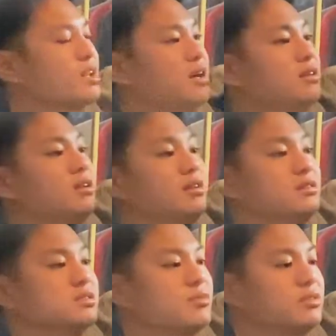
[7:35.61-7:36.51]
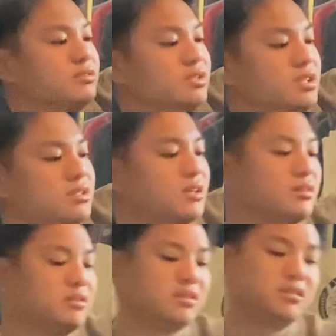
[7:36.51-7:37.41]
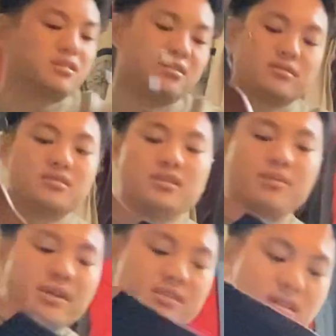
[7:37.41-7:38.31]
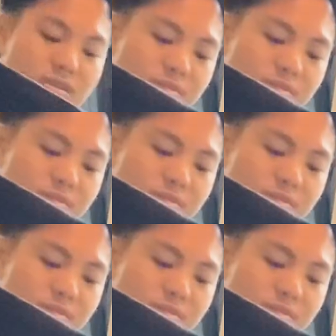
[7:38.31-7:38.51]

And then the small little detail that makes it a little